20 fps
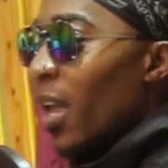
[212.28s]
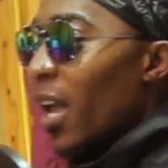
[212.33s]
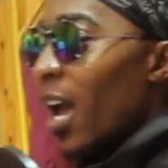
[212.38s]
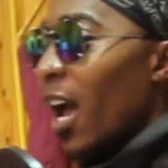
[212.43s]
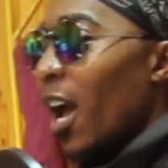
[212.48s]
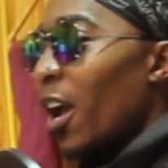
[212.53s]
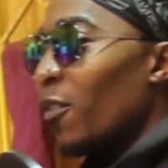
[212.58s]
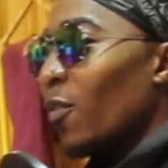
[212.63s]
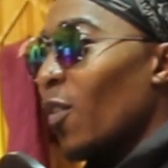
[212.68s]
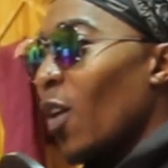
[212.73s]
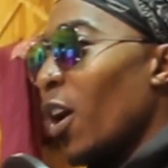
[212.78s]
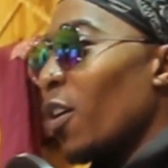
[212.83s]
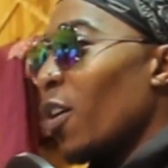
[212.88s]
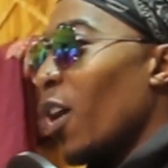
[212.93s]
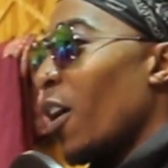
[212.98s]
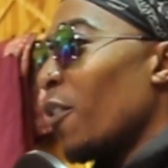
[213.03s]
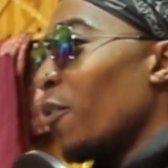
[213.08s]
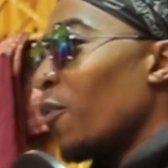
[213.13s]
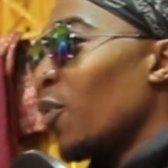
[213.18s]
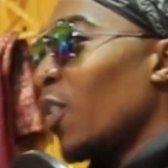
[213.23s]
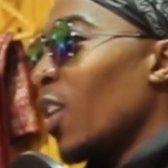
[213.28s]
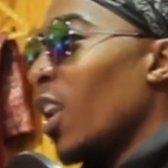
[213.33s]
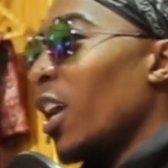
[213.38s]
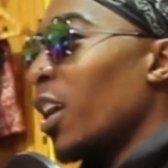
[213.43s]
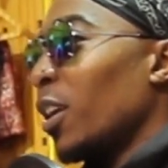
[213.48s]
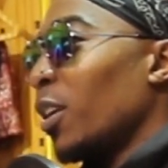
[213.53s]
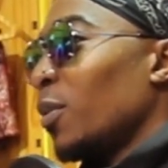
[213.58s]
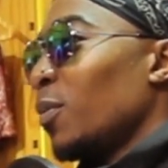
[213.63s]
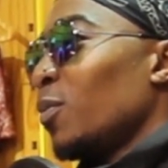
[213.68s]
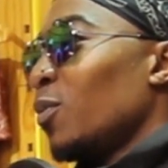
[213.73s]
I feel
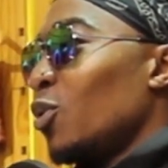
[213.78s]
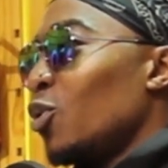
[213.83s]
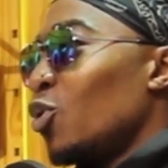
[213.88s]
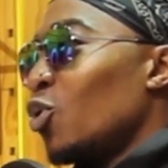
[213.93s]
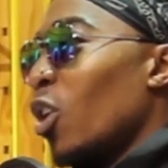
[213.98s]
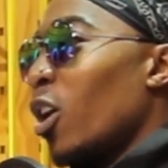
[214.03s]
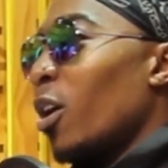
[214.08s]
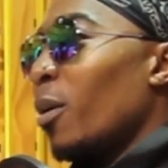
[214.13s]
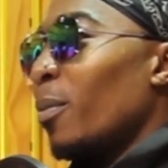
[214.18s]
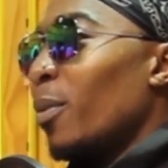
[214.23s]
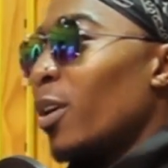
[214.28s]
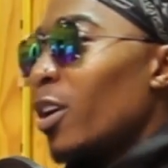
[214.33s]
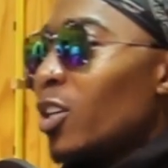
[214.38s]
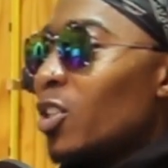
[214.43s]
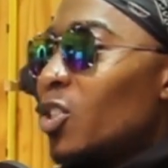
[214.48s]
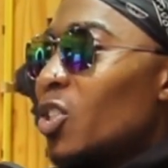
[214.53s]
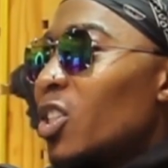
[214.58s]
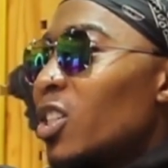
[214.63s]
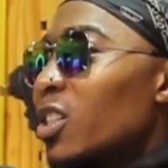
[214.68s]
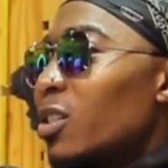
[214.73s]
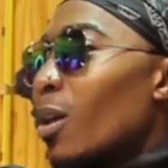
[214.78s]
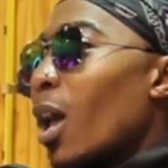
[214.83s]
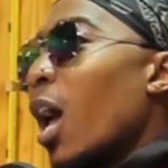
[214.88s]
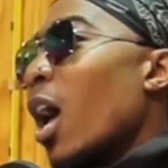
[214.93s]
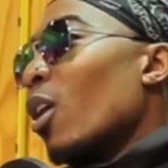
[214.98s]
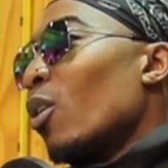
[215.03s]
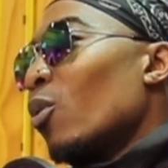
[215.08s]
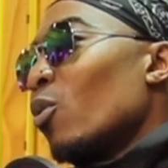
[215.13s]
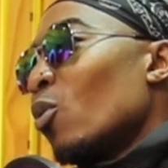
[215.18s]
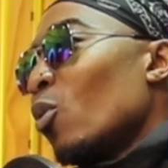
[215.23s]
like Drama is just,
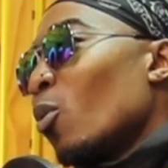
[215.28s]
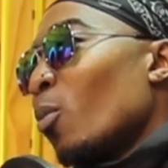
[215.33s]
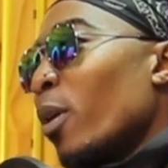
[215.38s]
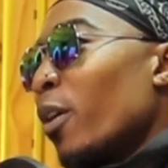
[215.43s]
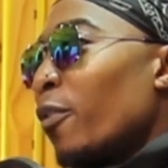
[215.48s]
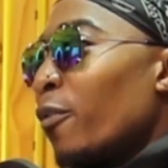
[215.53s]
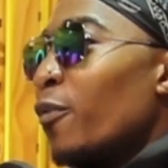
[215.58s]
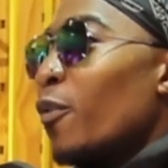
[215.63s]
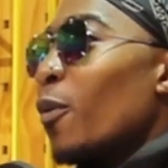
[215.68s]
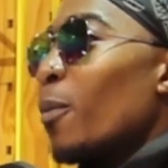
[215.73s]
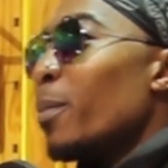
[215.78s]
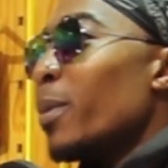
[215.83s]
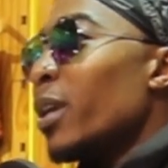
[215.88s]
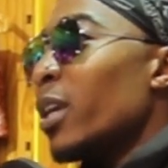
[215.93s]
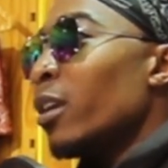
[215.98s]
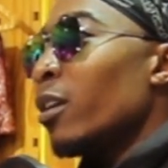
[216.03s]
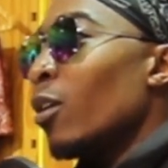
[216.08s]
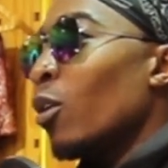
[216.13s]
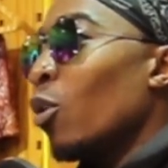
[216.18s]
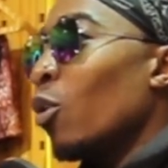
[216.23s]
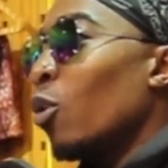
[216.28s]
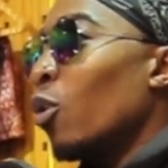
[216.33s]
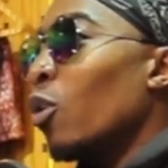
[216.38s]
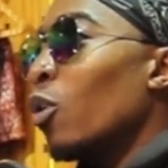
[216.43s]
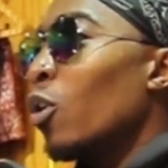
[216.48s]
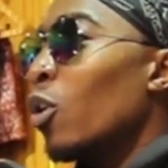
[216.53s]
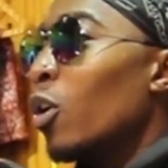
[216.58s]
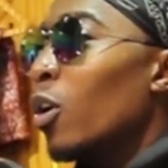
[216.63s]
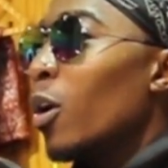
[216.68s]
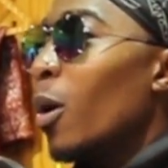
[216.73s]
I don't know, man, for me or
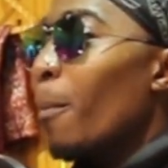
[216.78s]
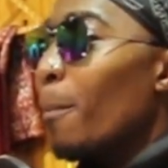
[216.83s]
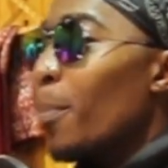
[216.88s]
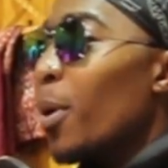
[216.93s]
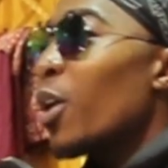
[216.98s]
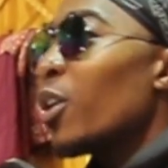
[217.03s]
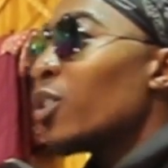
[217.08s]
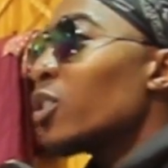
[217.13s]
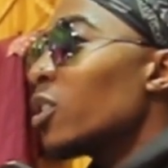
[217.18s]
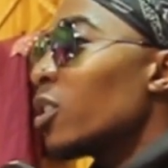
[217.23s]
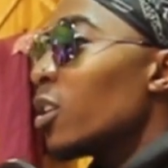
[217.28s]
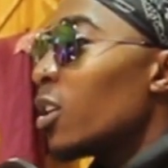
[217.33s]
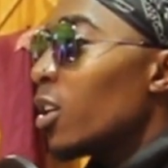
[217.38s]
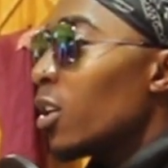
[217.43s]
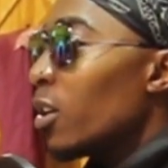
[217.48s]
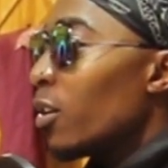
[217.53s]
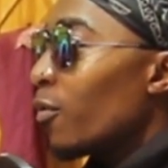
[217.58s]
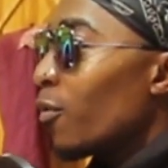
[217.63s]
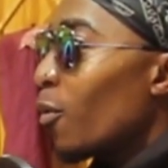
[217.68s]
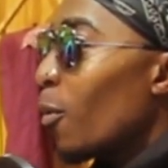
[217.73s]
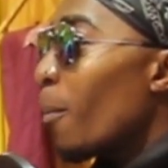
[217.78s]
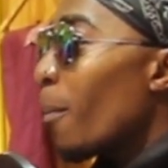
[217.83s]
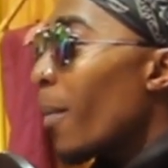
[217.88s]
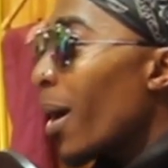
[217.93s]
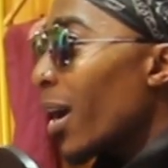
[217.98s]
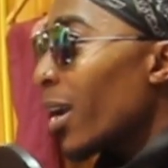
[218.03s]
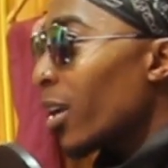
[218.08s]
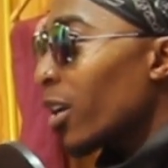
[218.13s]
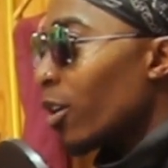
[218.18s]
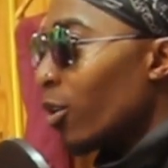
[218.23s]
personally for
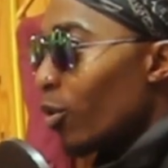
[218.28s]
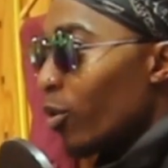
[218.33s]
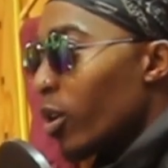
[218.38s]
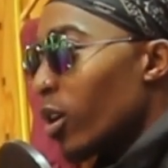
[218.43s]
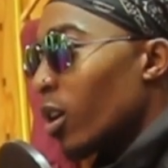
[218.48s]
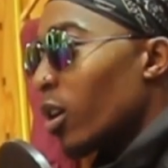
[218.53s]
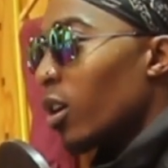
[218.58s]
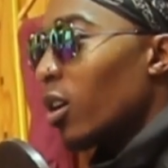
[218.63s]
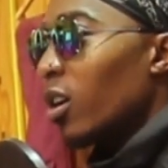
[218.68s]
my career,